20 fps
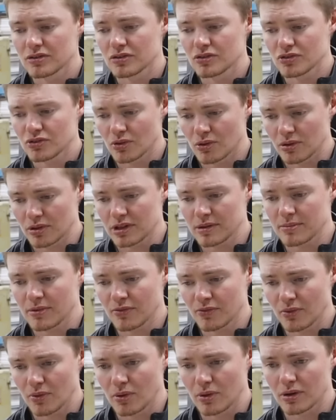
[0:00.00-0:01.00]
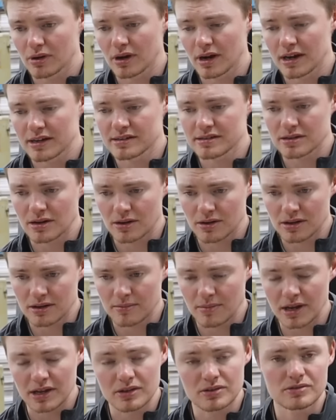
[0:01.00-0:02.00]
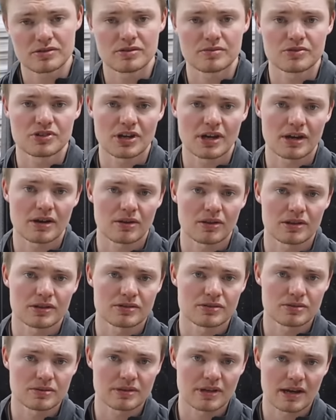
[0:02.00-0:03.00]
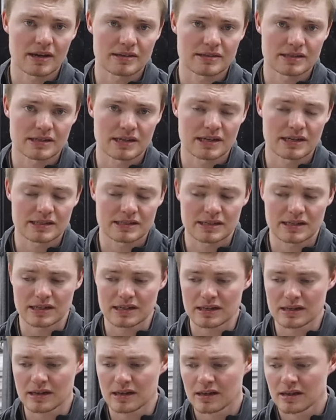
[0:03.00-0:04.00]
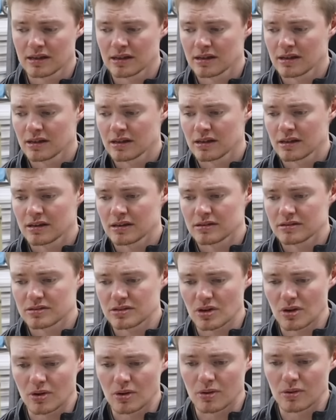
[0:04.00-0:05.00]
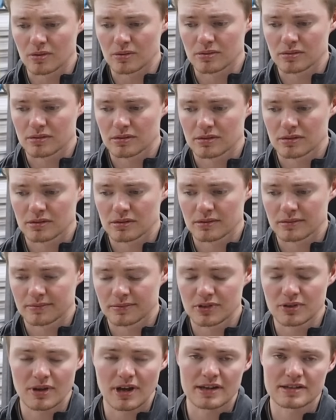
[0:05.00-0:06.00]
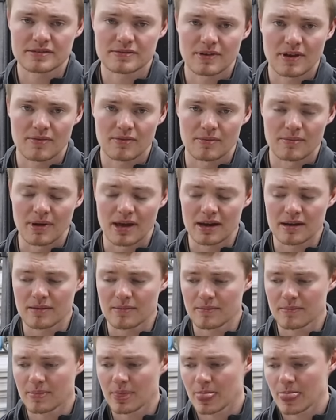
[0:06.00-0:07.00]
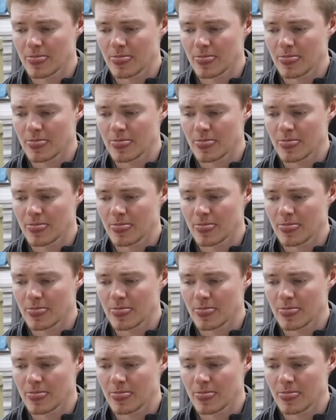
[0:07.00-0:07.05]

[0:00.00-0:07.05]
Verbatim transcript: shortly before I started my YouTube channel in 2018. So you guys have never met him,